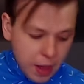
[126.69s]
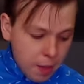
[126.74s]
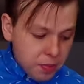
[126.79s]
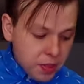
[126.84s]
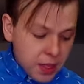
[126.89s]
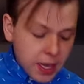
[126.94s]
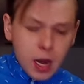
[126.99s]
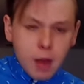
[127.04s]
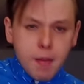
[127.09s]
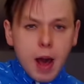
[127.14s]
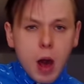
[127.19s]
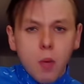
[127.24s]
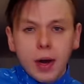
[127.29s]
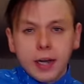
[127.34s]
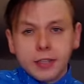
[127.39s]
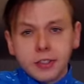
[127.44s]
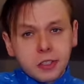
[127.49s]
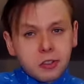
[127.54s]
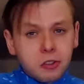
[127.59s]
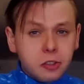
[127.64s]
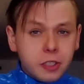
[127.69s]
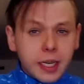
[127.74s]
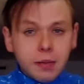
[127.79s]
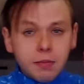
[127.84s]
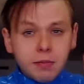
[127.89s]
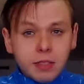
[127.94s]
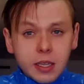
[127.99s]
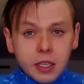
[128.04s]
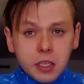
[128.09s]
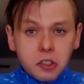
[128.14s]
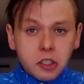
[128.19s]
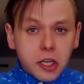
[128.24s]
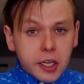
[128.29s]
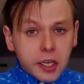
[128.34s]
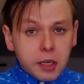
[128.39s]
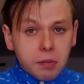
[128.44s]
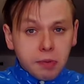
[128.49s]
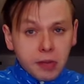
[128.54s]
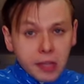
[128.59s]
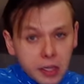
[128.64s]
I'm thinking about watching James and the
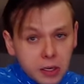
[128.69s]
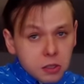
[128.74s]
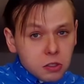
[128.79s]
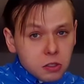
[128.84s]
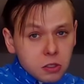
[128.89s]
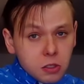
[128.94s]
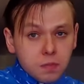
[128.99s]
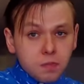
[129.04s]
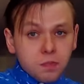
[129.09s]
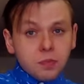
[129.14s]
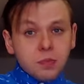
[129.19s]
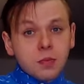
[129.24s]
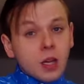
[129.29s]
Giant Peach.